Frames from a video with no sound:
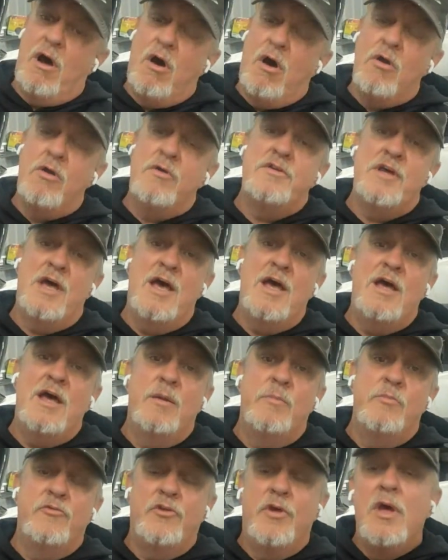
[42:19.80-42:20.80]
hard
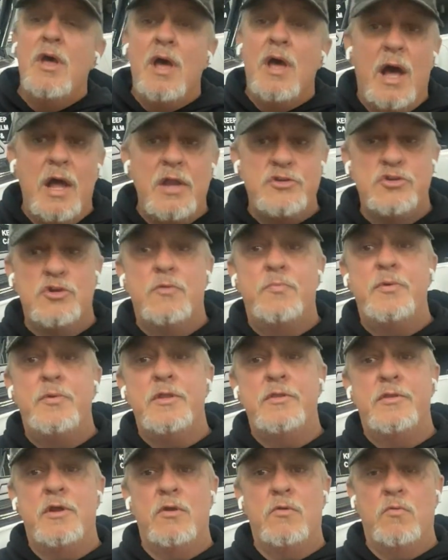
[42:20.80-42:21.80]
times, I jump
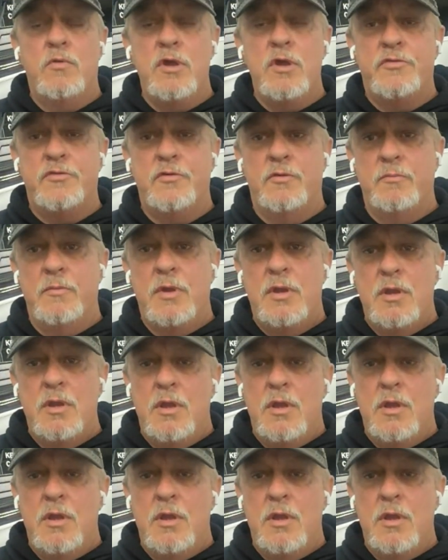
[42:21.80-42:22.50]
in there with them.